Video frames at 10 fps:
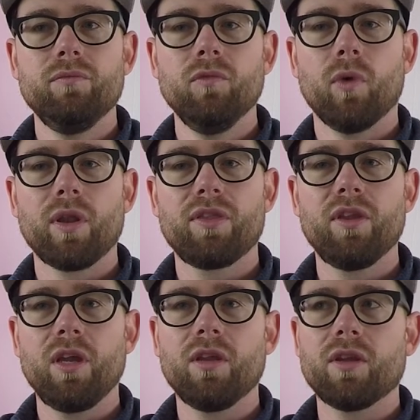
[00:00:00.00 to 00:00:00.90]
One
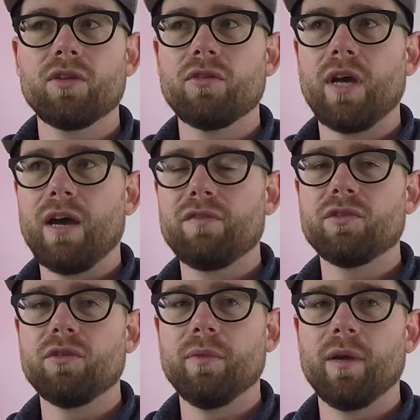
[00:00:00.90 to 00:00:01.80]
thing that you have to
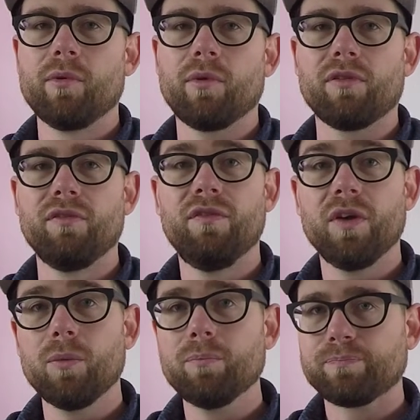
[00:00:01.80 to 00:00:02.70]
remember with
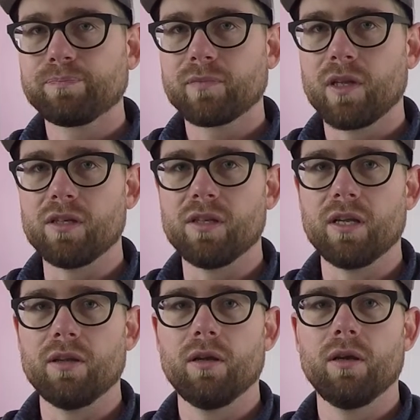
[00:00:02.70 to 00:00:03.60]
film is
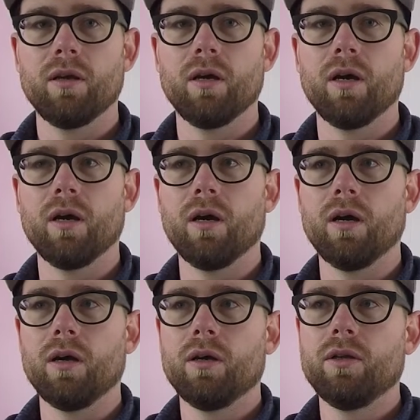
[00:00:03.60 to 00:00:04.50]
that
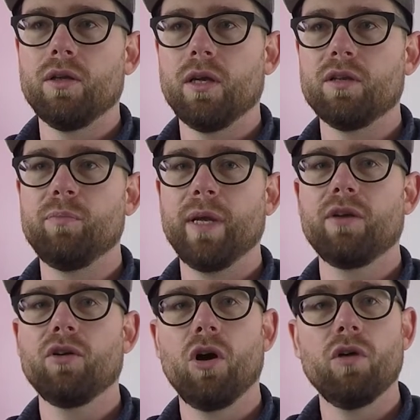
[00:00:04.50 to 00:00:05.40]
it's better
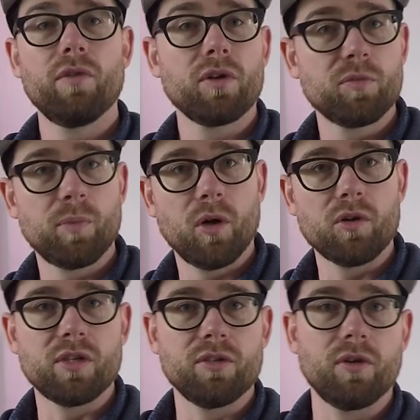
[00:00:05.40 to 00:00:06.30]
to
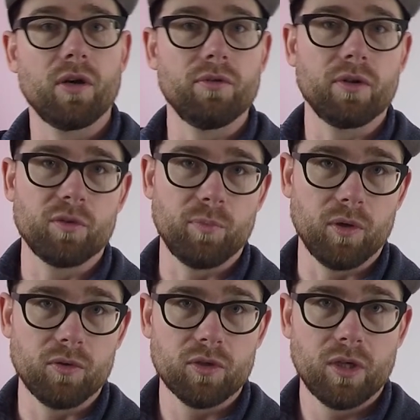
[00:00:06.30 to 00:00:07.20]
overexpose than to
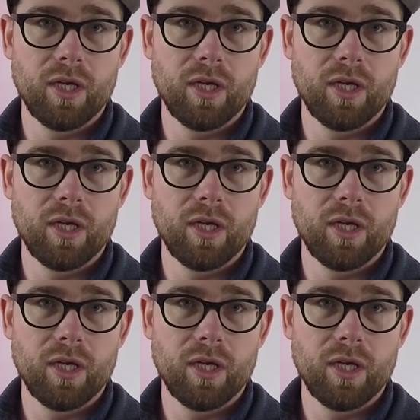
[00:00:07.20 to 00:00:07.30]
underexpose.